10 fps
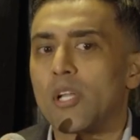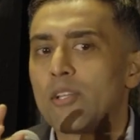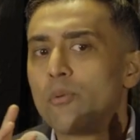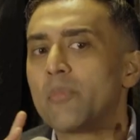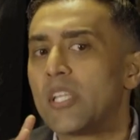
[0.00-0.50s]
I
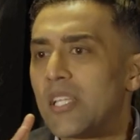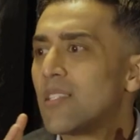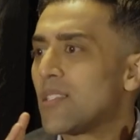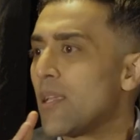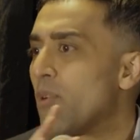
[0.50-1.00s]
don't mean it in
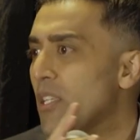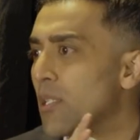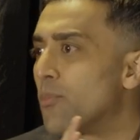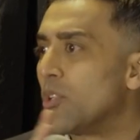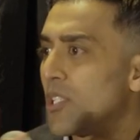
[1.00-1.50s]
the same way as
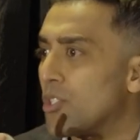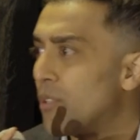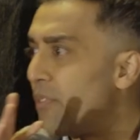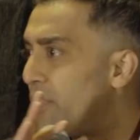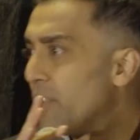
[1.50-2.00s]
liberal
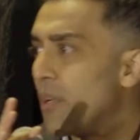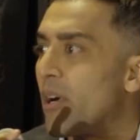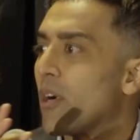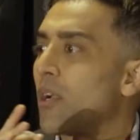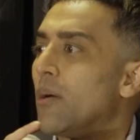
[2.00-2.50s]
conservative in
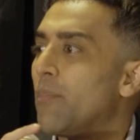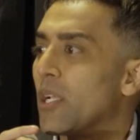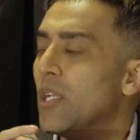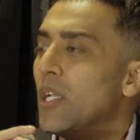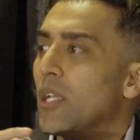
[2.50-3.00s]
America,
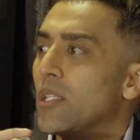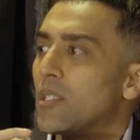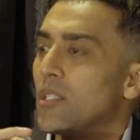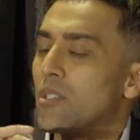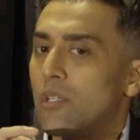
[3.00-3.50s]
but in the
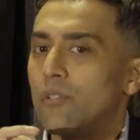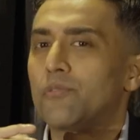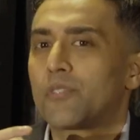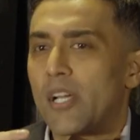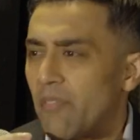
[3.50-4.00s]
sense
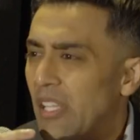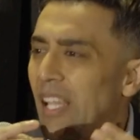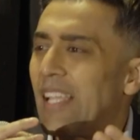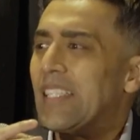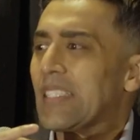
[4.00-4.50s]
of kind of
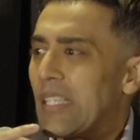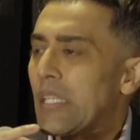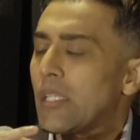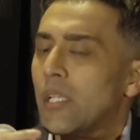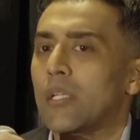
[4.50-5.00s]
enlightened
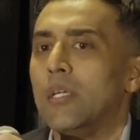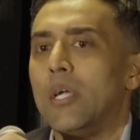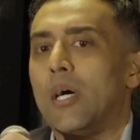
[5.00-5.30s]
thinking.